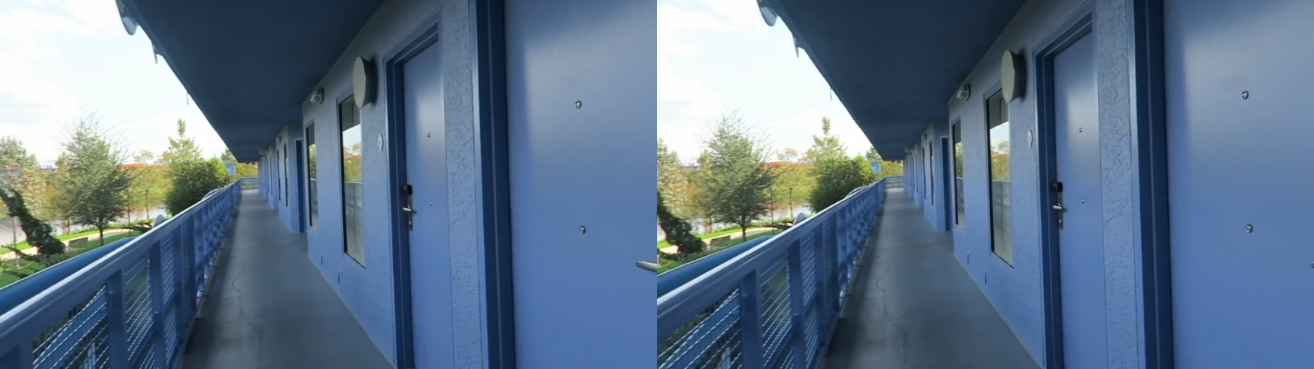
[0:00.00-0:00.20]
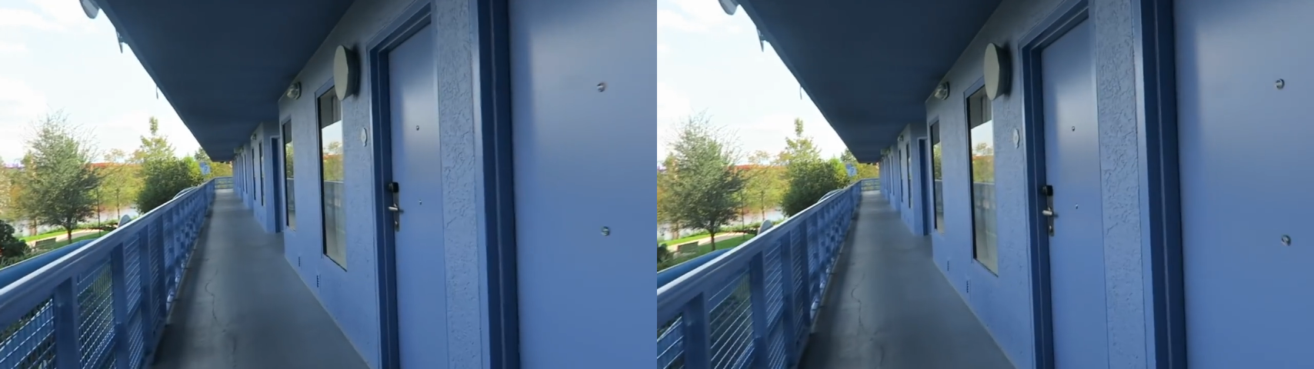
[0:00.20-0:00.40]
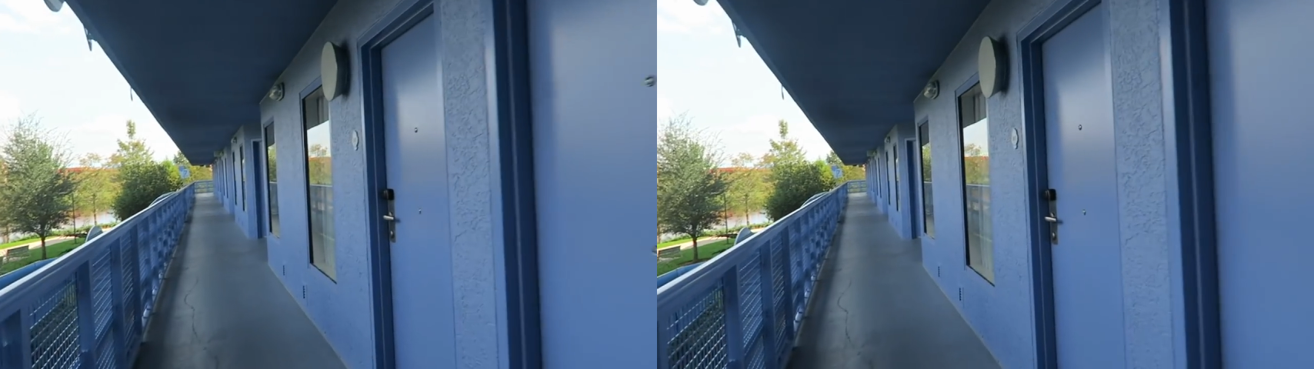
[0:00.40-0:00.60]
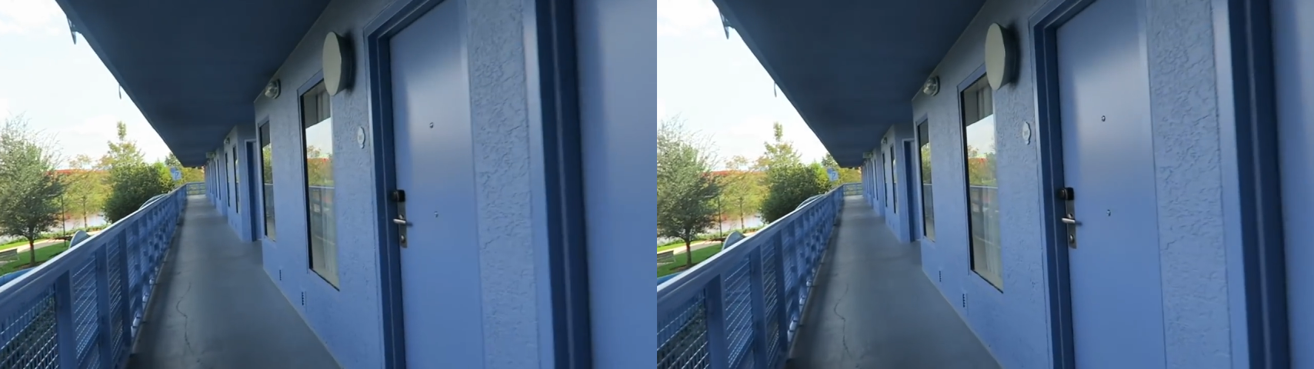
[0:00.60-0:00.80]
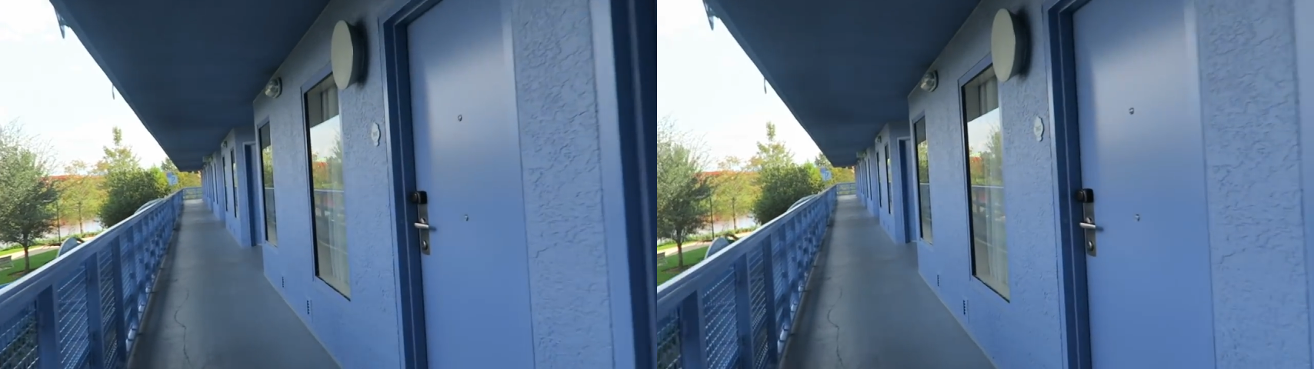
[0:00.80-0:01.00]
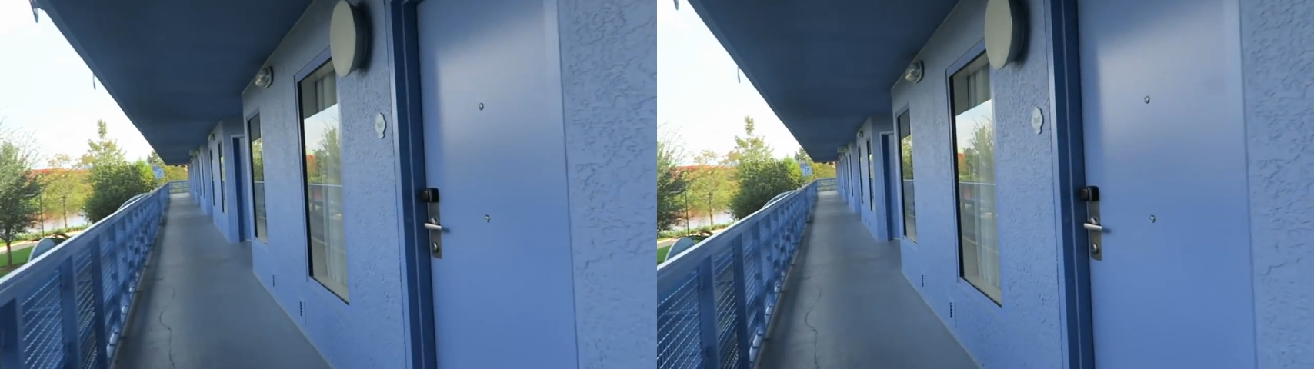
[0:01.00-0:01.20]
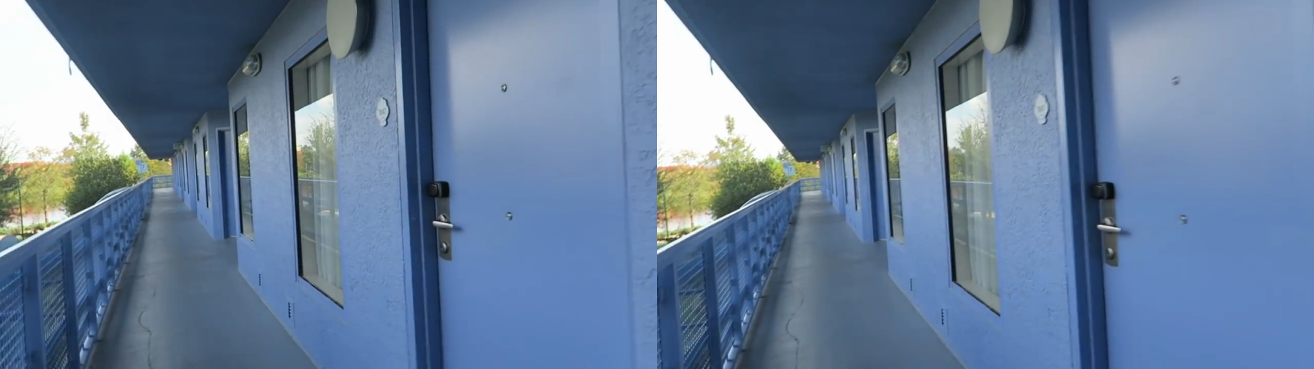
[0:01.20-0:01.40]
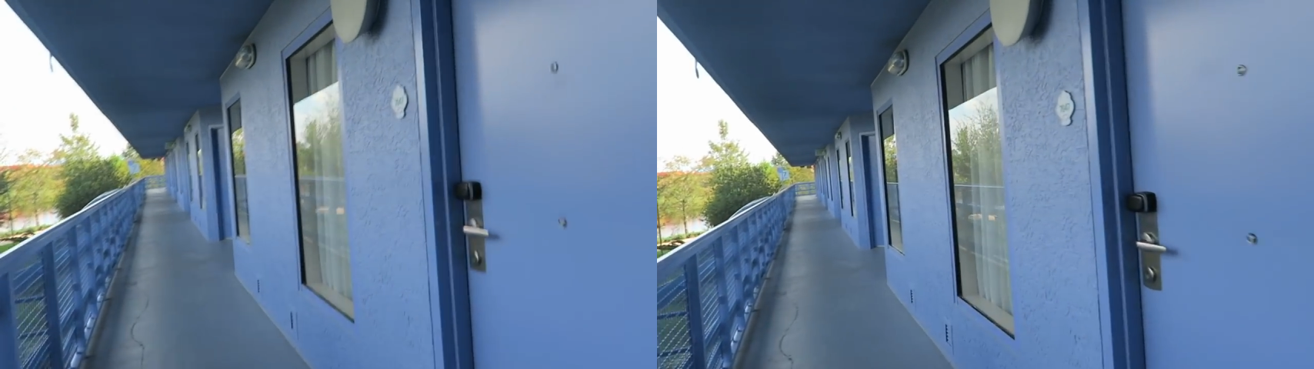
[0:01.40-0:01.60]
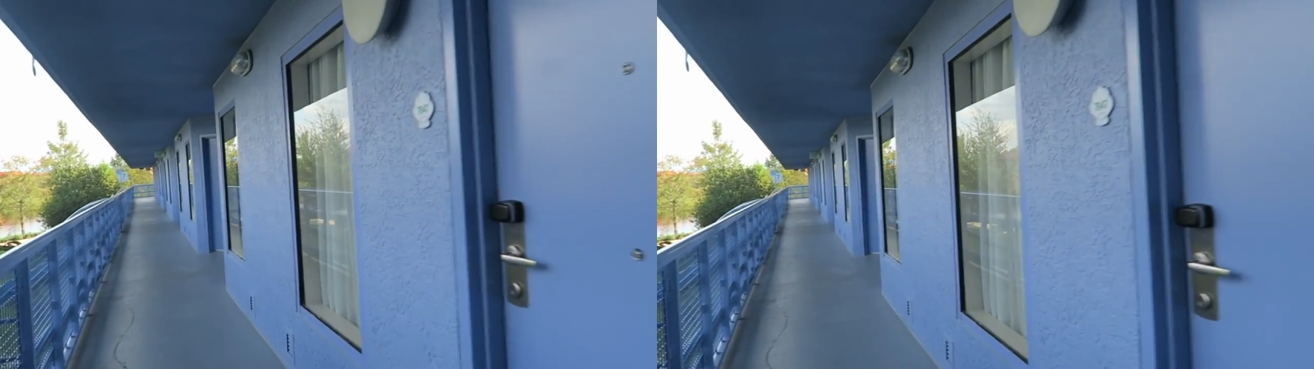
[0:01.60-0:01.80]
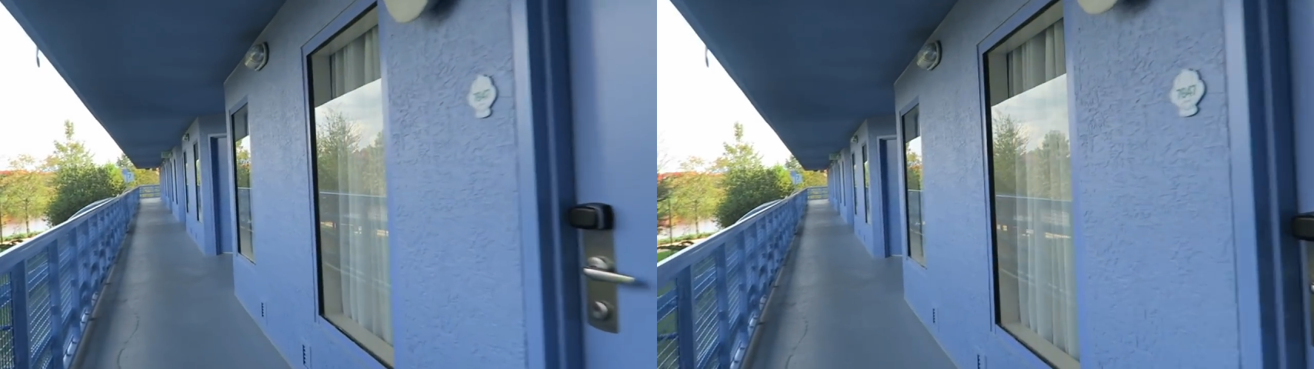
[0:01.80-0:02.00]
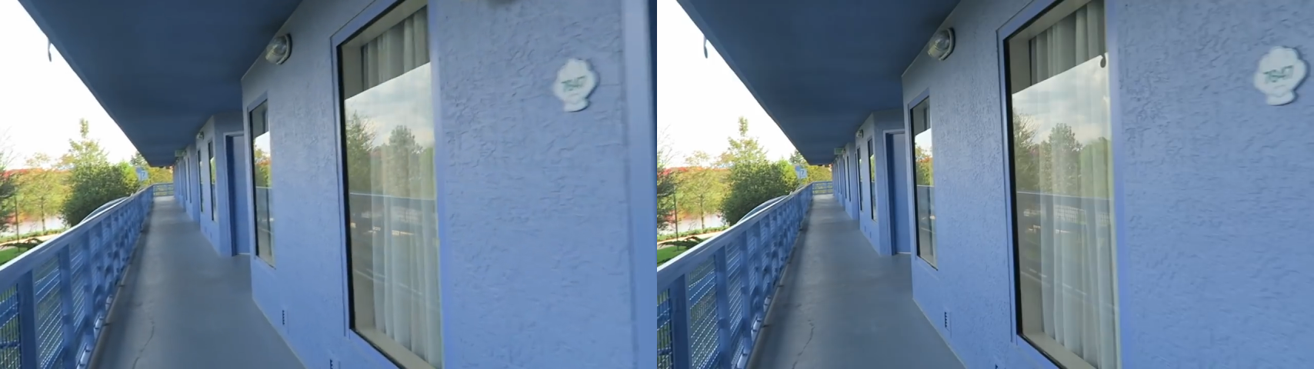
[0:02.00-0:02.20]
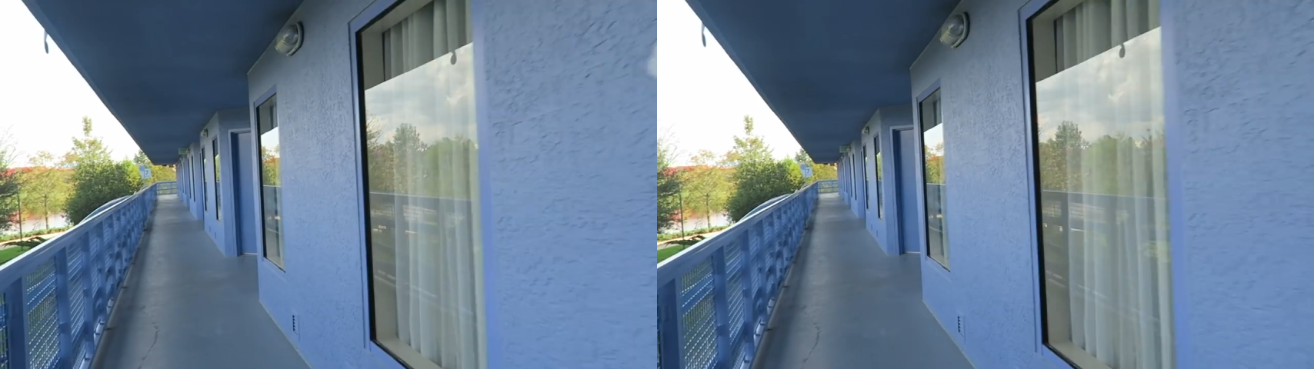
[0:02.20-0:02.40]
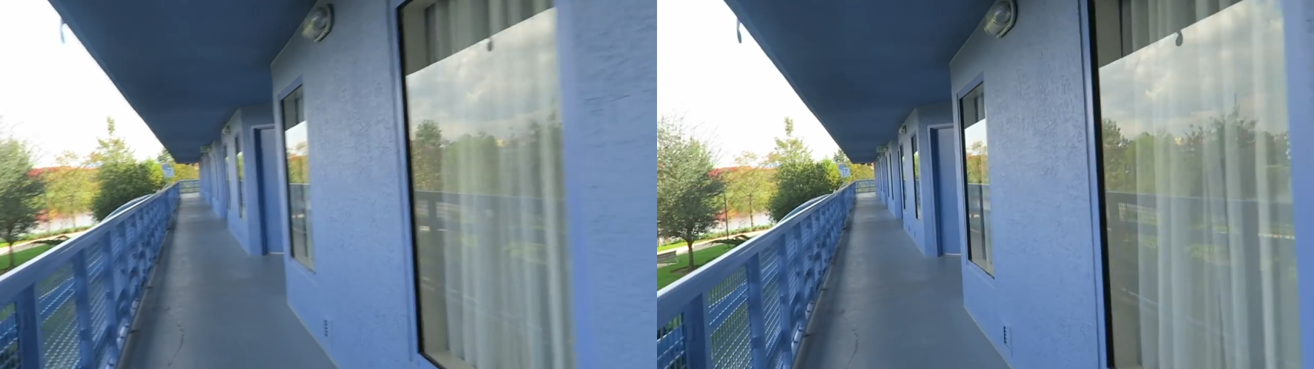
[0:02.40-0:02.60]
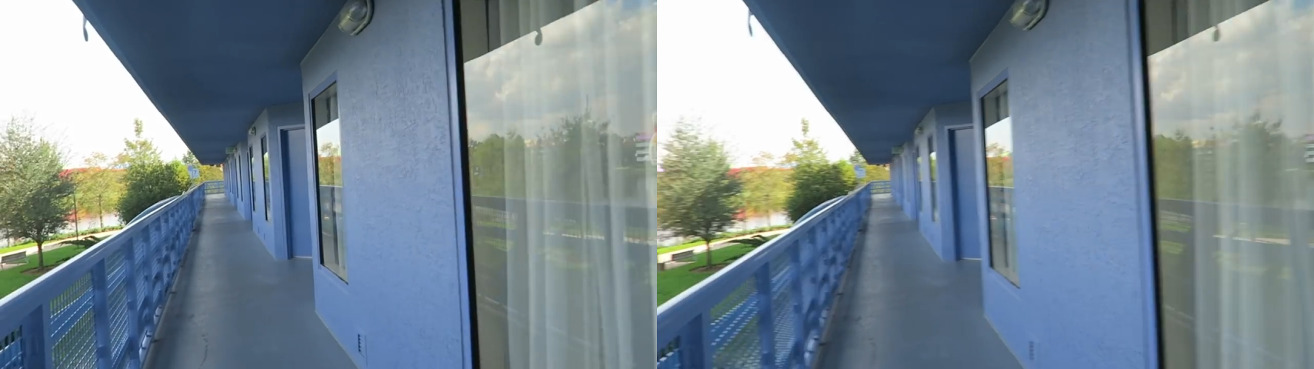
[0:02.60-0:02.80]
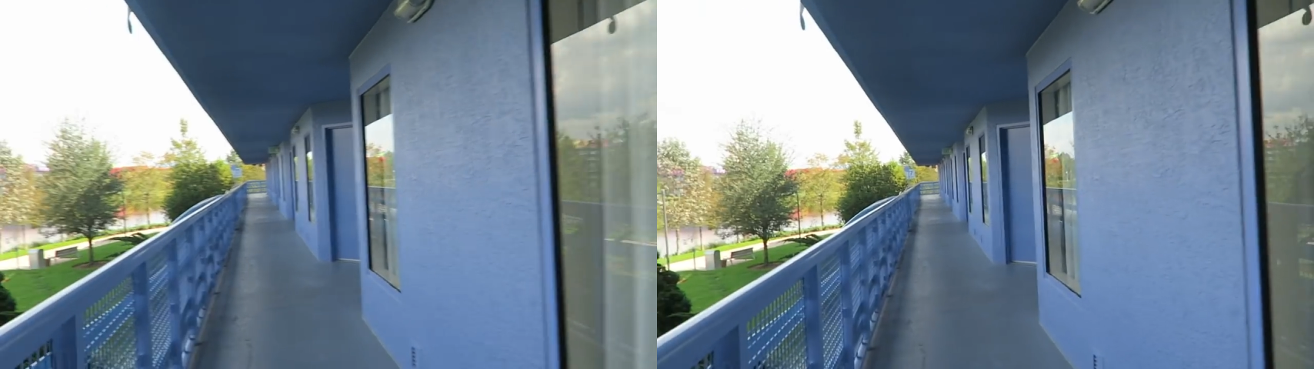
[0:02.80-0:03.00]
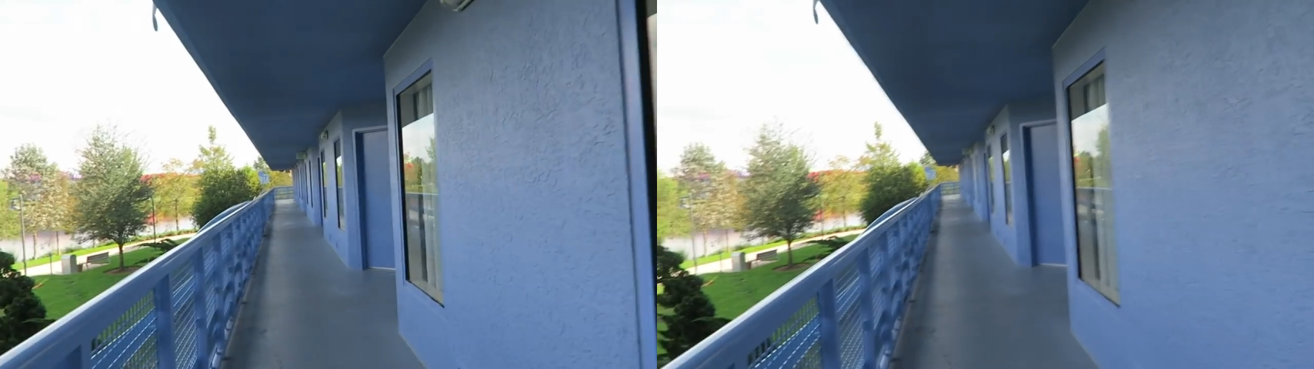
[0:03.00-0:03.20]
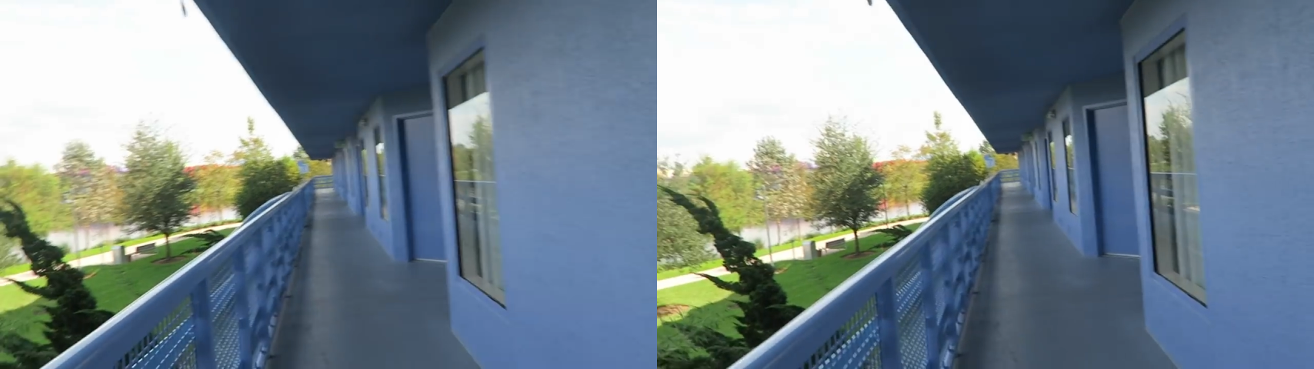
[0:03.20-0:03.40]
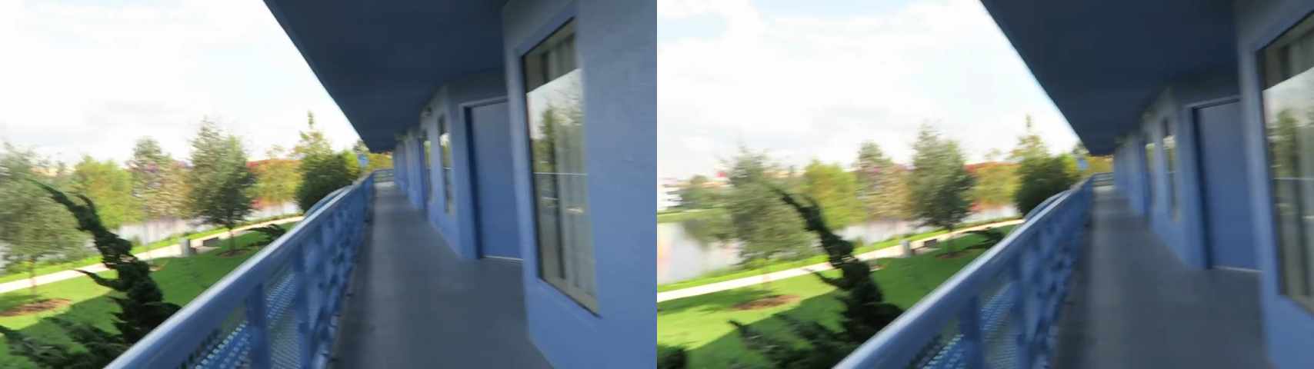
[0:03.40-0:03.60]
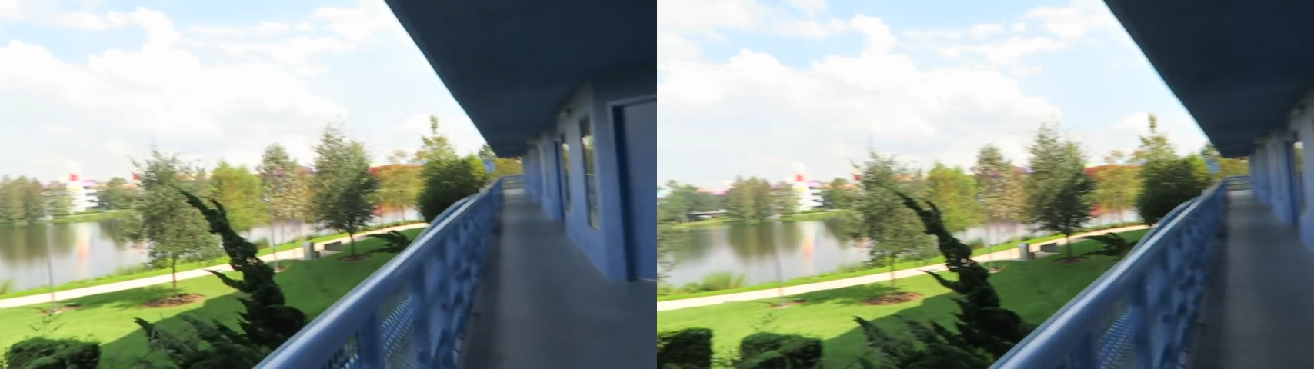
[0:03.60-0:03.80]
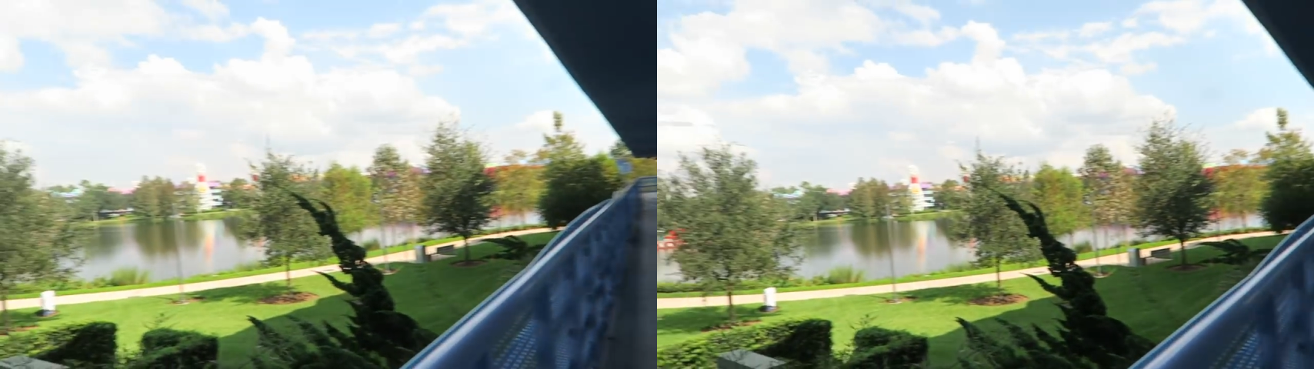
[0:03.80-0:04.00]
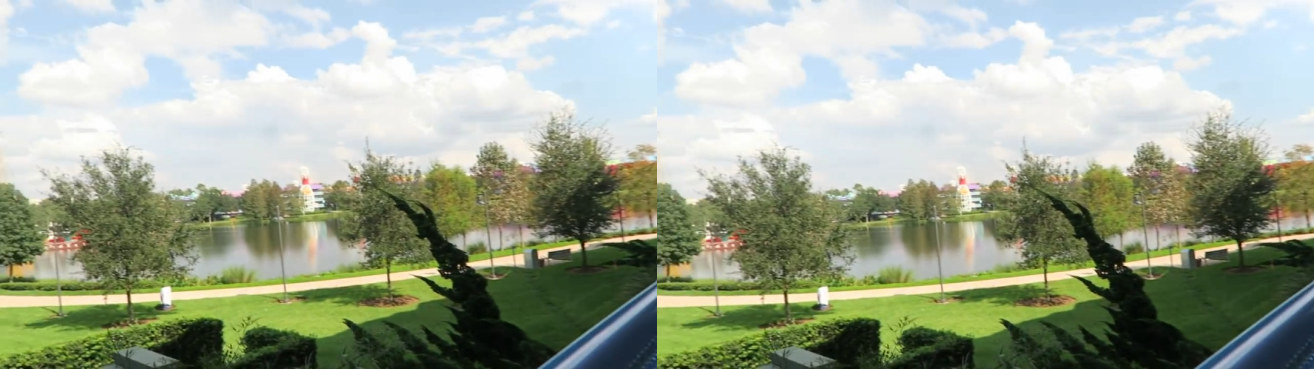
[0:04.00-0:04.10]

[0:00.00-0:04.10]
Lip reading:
[unreadable: no face in view]